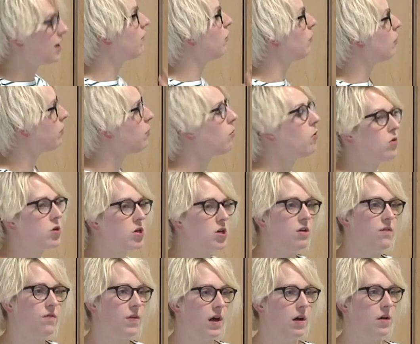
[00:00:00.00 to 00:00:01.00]
live a proportion
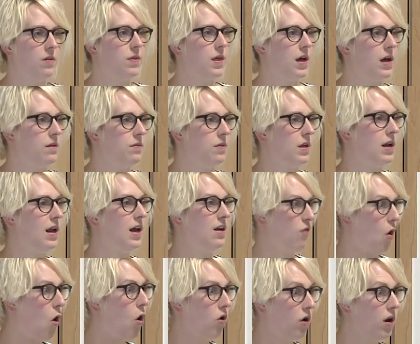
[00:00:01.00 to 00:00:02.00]
of their
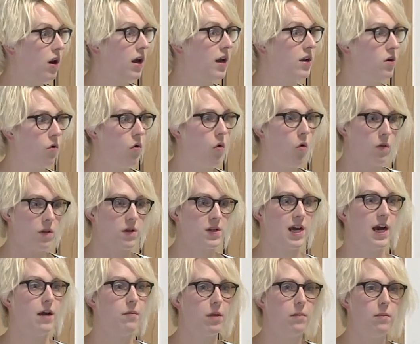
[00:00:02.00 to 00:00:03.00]
life online all the
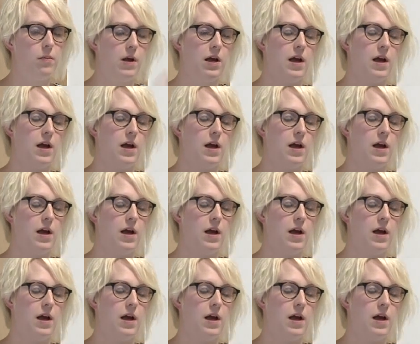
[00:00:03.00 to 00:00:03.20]
time,